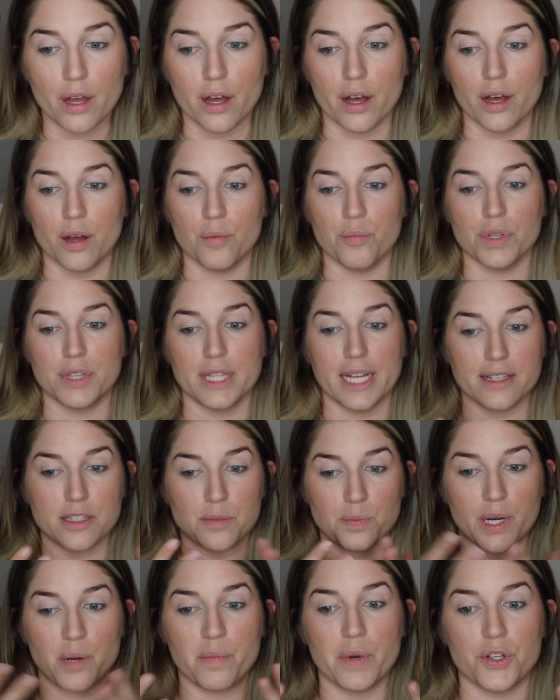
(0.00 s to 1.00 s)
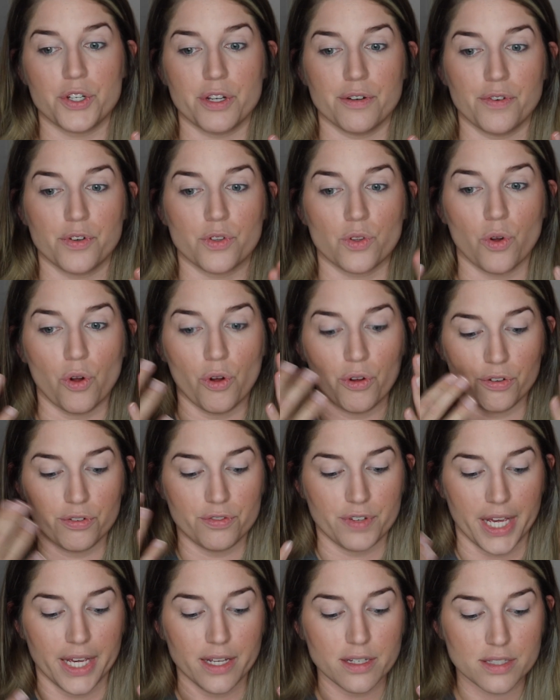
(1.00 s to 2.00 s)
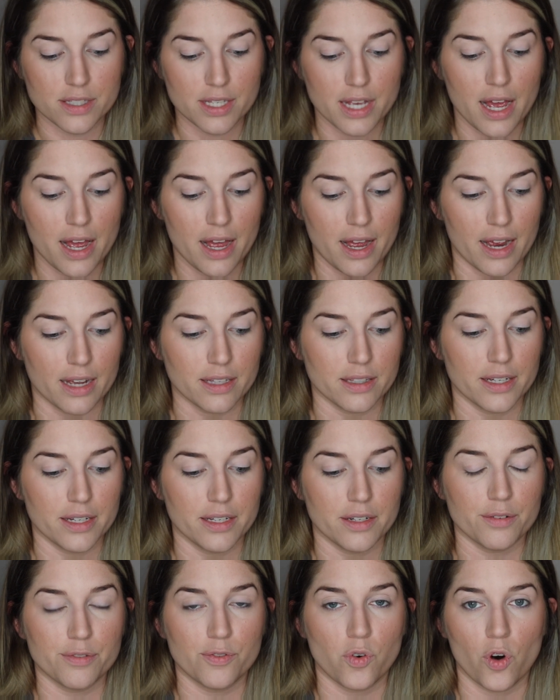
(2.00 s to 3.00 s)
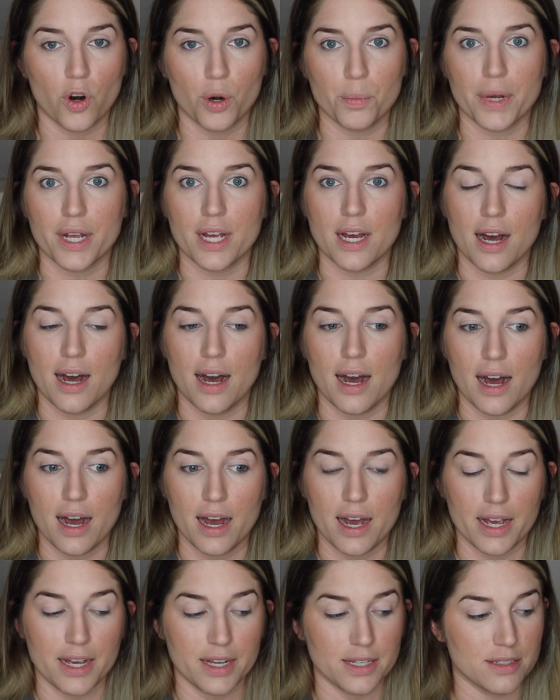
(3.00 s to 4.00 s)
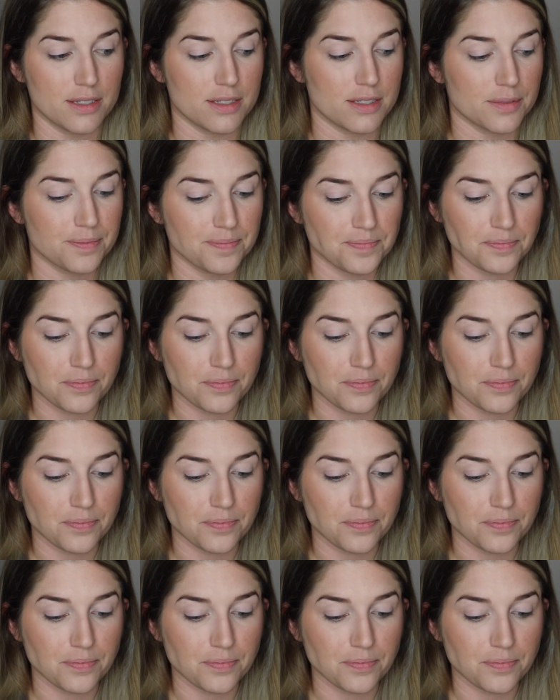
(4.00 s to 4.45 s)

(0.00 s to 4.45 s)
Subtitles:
But that's pretty much it for the whole face. And then for my eyes,